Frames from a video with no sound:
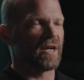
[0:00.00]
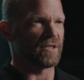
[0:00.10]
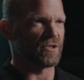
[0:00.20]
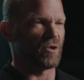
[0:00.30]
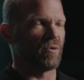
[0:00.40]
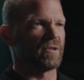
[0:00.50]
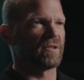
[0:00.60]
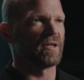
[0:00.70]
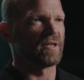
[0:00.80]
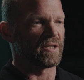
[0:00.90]
and so on.
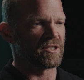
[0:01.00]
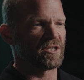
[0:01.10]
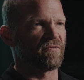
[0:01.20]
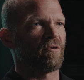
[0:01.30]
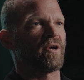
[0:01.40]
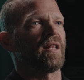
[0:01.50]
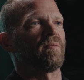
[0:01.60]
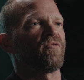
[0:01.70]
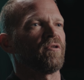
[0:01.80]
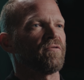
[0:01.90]
This is very
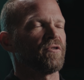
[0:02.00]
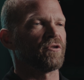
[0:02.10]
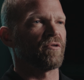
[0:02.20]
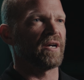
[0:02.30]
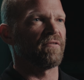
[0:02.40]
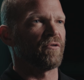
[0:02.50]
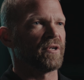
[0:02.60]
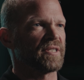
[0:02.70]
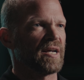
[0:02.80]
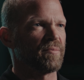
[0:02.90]
helpful if you're trying, for
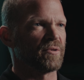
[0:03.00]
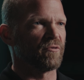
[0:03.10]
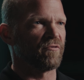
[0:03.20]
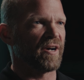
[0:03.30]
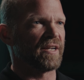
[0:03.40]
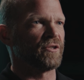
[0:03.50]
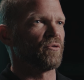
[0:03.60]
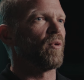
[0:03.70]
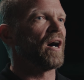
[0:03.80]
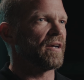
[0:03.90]
example, to find
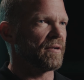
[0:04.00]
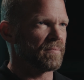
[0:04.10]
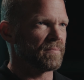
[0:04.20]
your why.